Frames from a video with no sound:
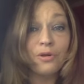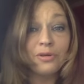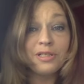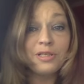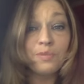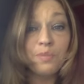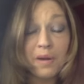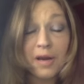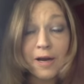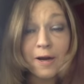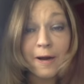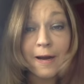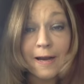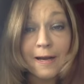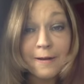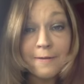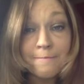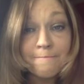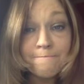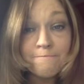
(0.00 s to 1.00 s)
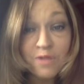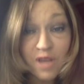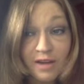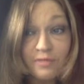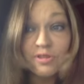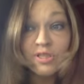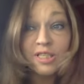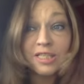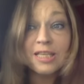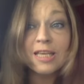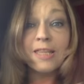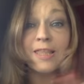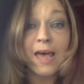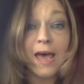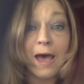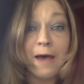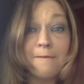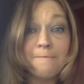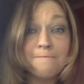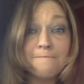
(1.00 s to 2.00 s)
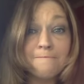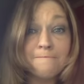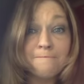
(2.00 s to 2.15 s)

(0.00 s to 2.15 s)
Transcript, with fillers: Holy Spirit. You have to see that.